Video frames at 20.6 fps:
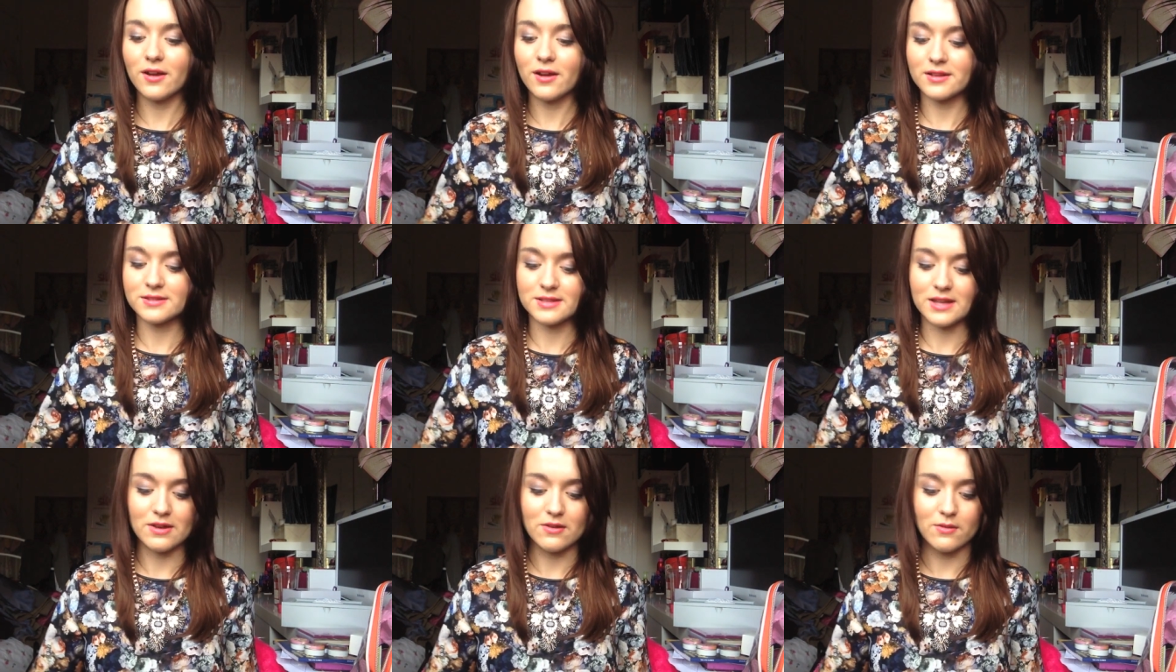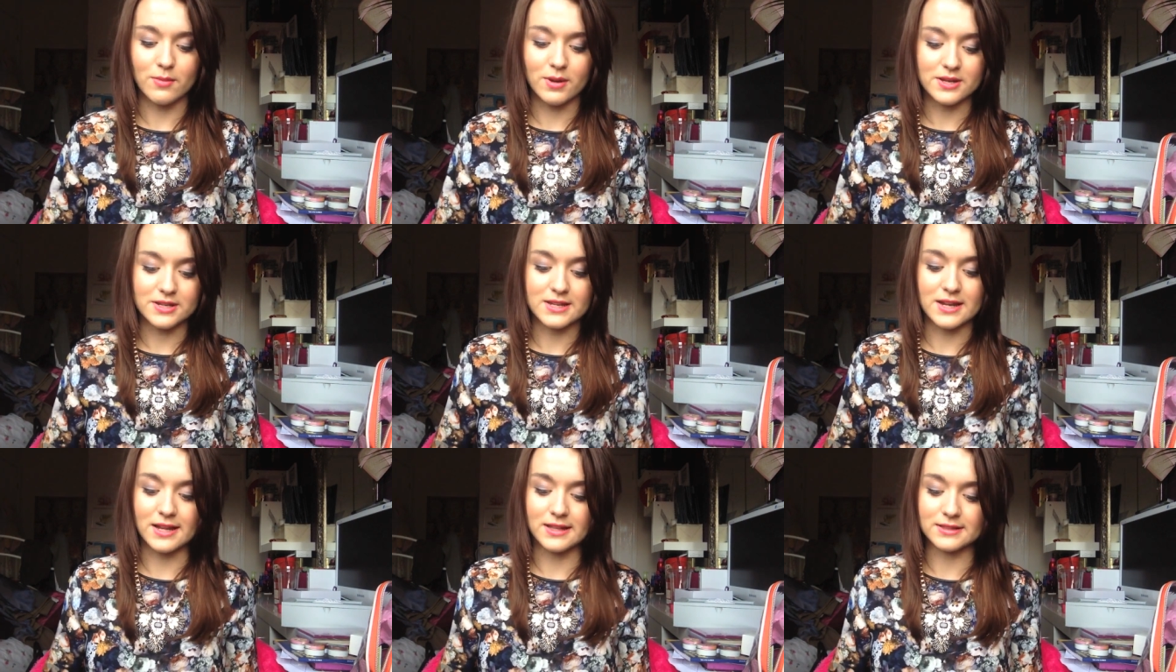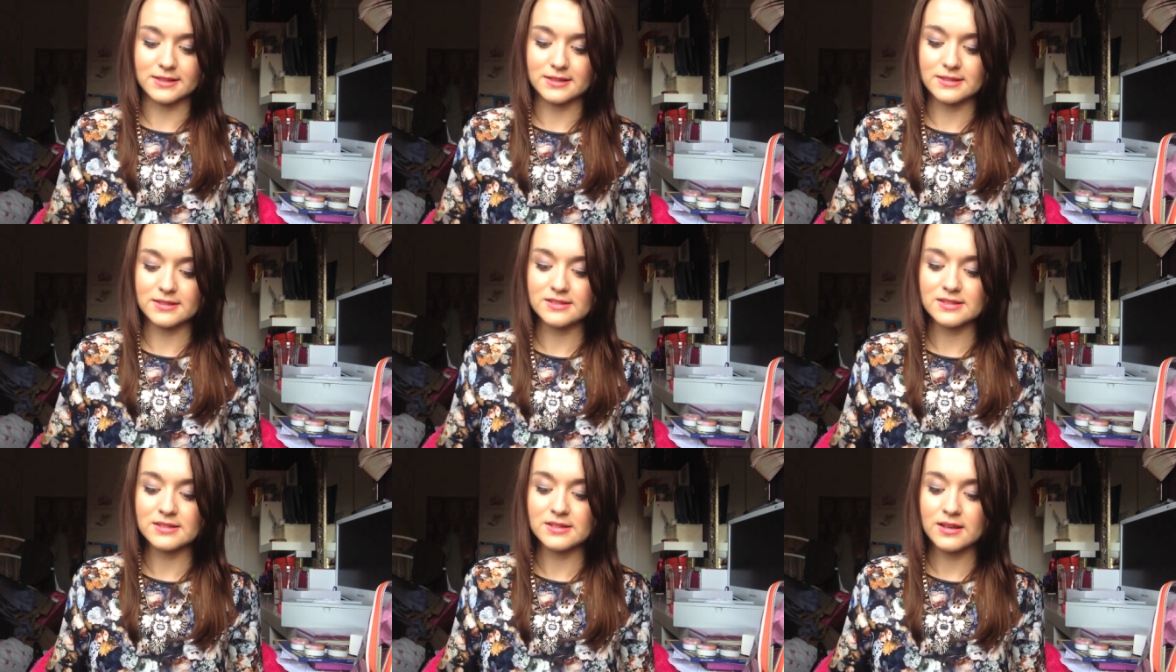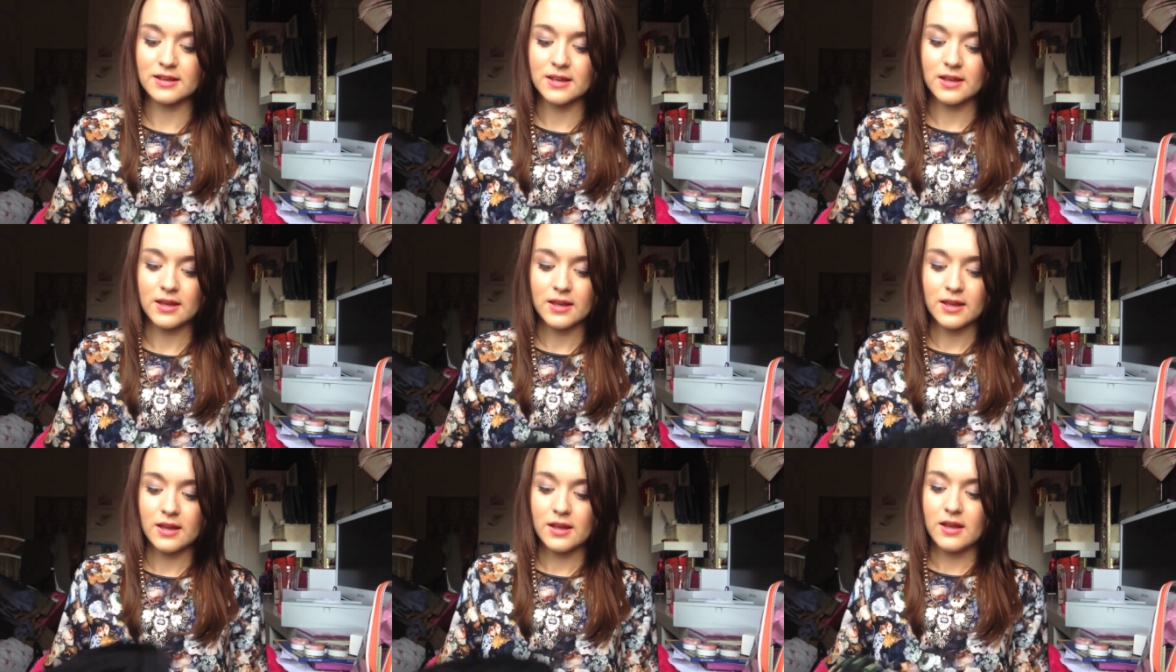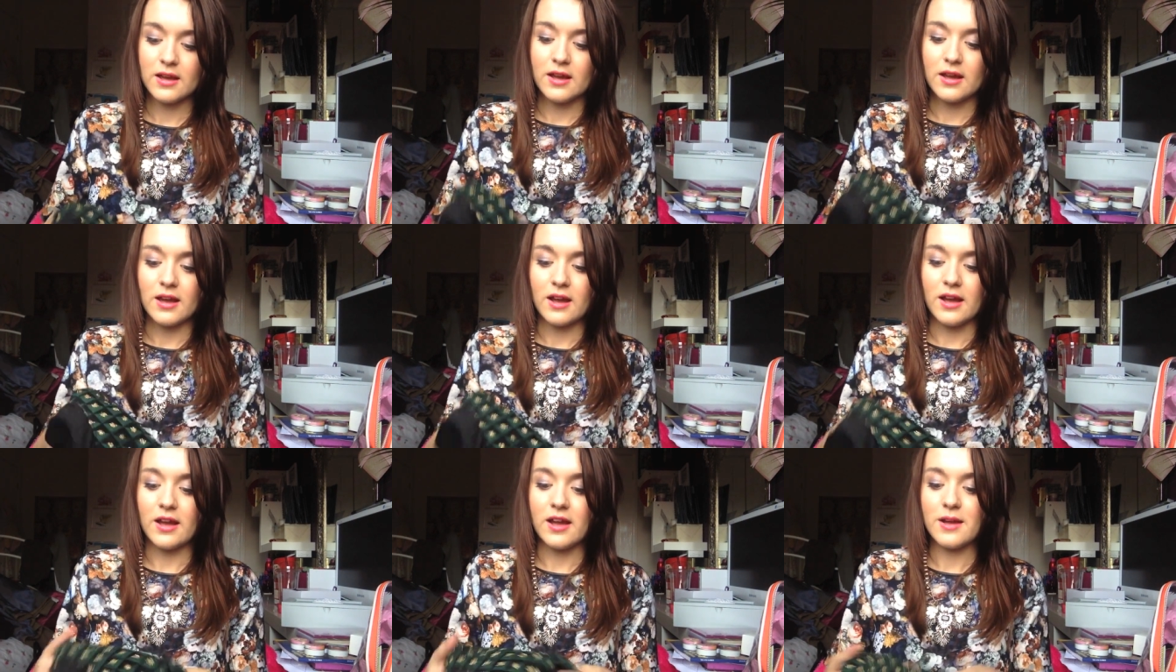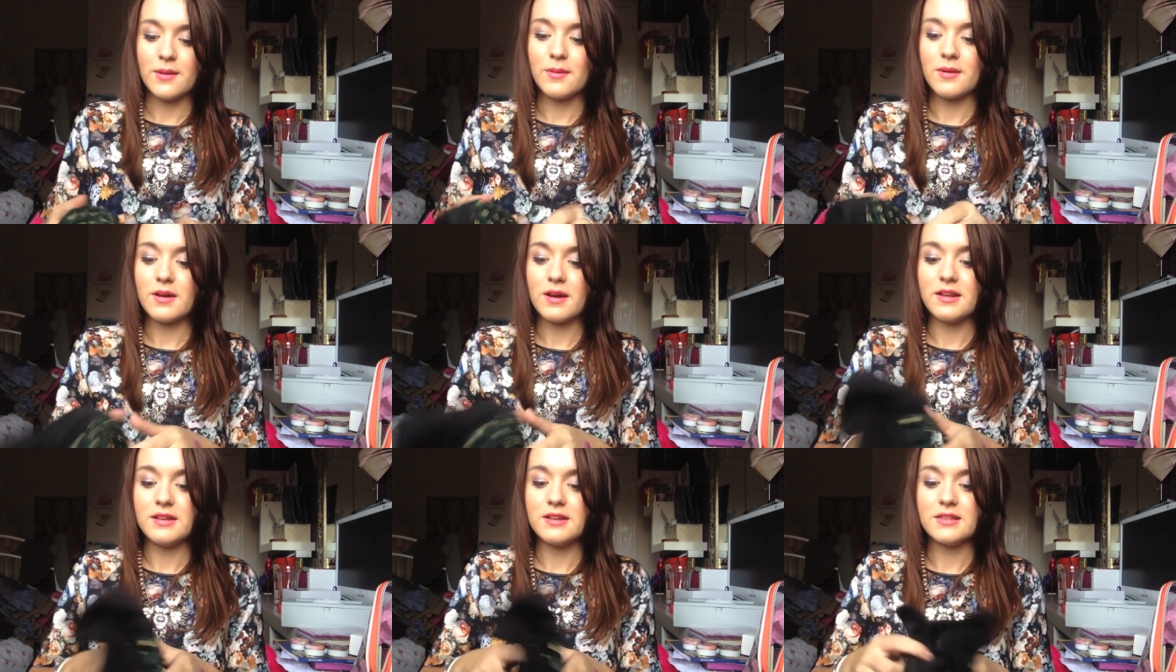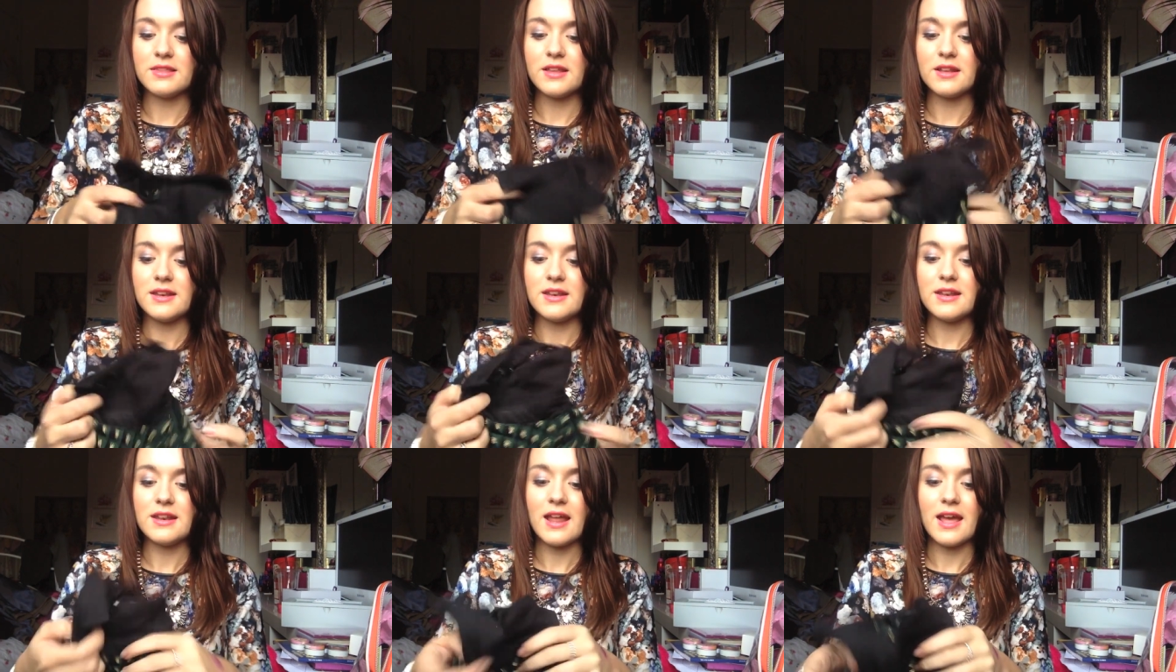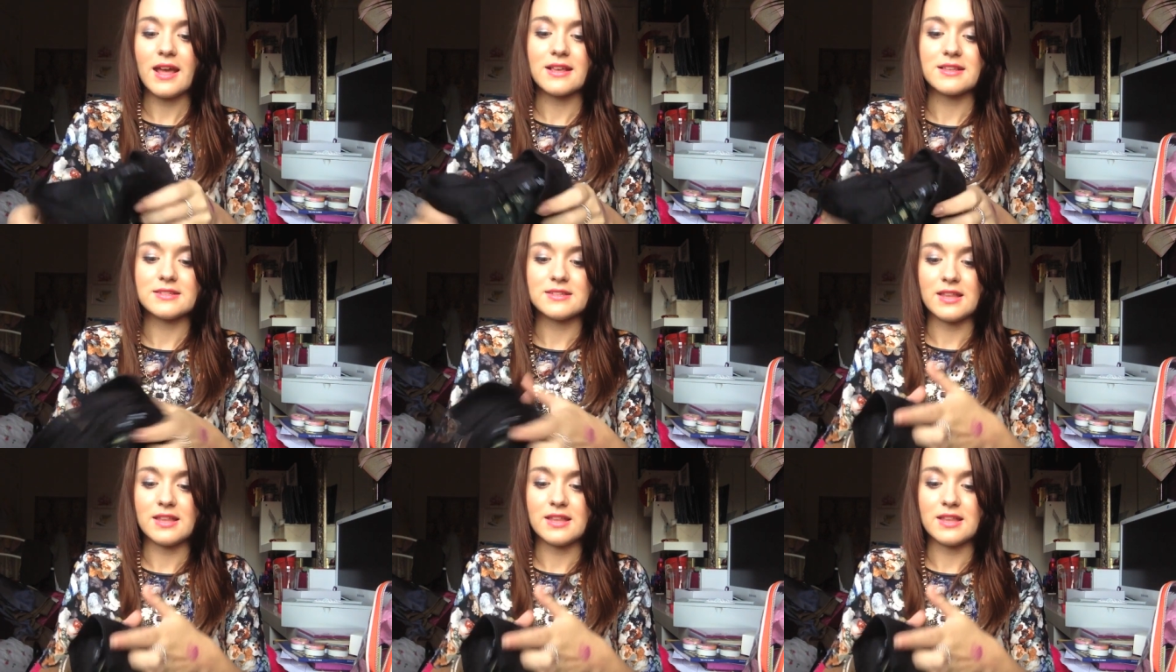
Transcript: as they're at my dad's. Um, and the next